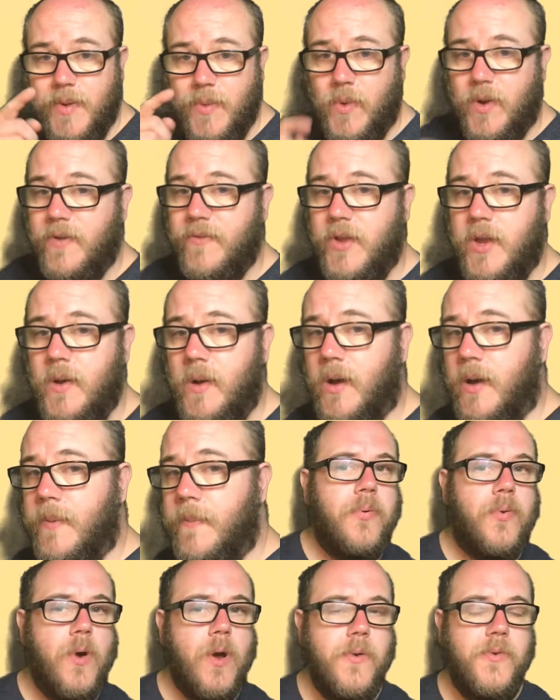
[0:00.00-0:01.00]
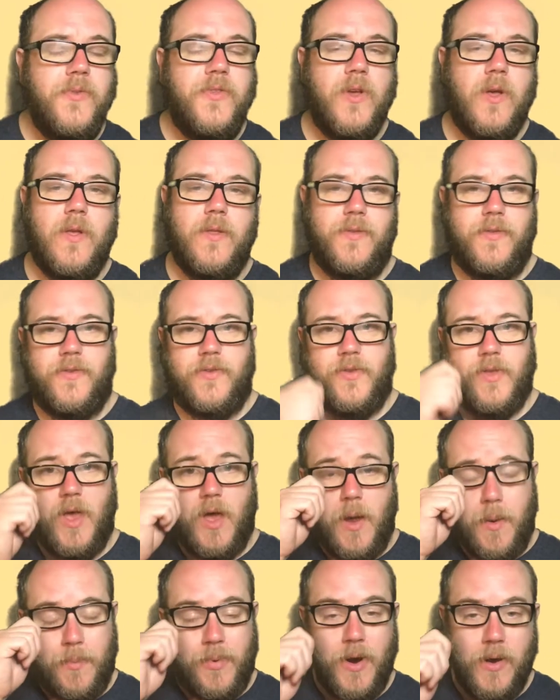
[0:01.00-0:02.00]
to be one of you lot. Protons.
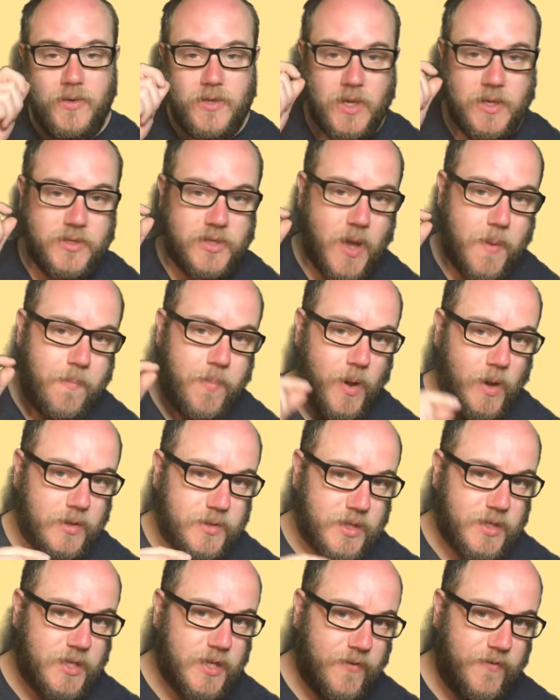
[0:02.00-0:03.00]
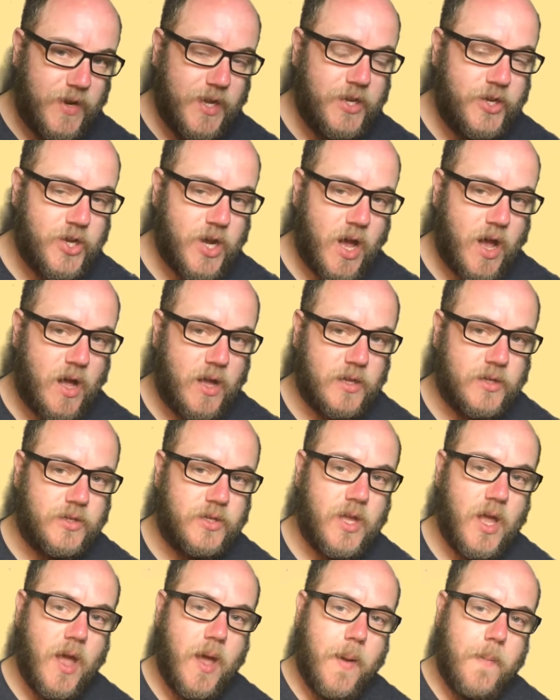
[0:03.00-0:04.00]
Protons are positively charged
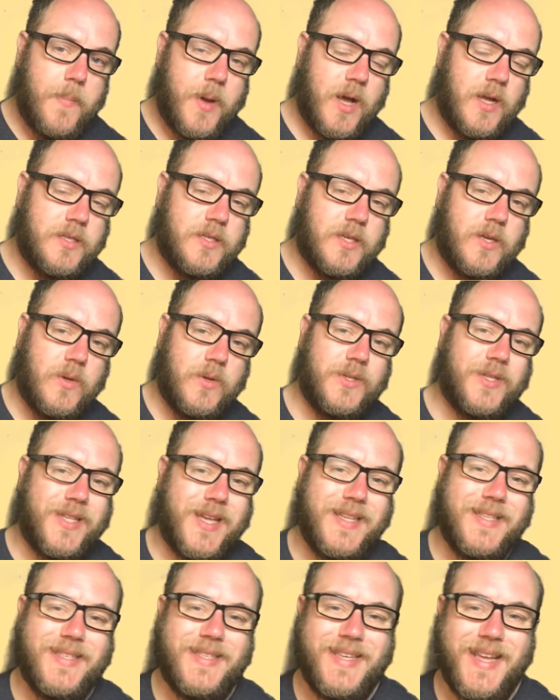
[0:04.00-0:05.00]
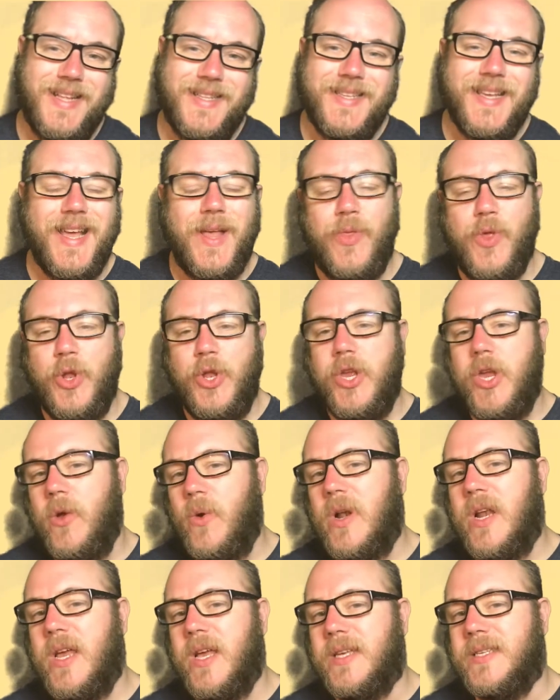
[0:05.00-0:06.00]
particles that sit in the
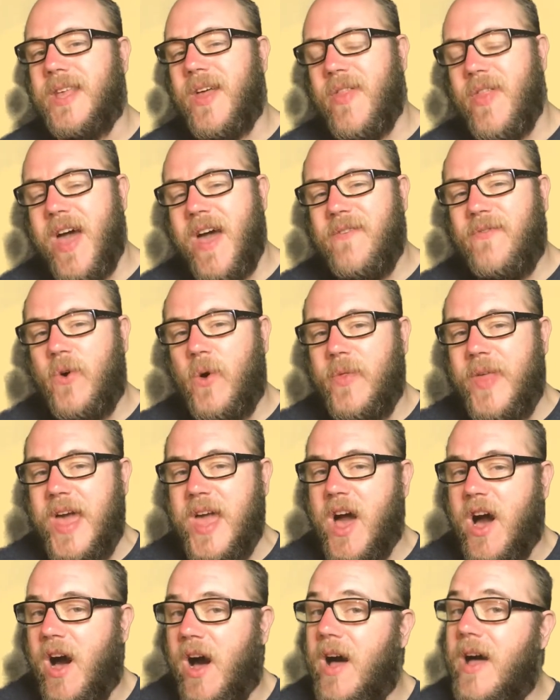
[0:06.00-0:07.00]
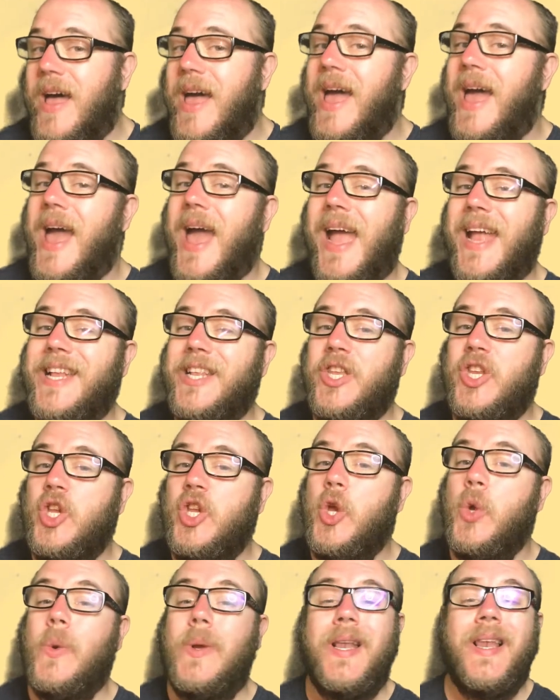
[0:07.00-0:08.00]
nucleus. Therefore, they are a
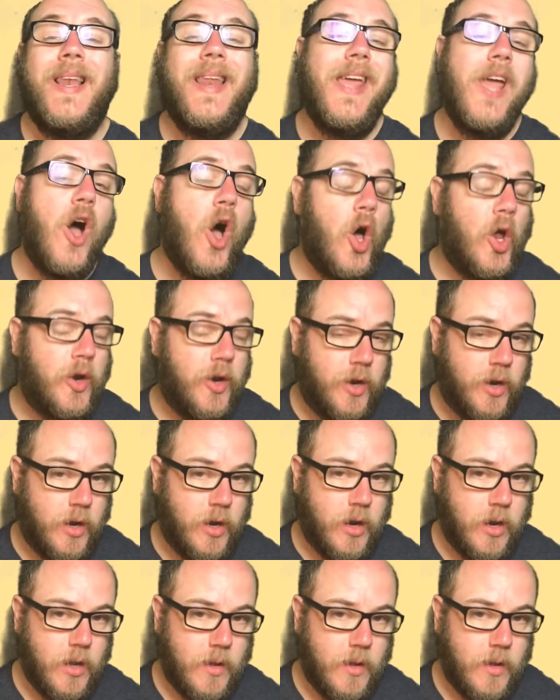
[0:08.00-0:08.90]
nucleon.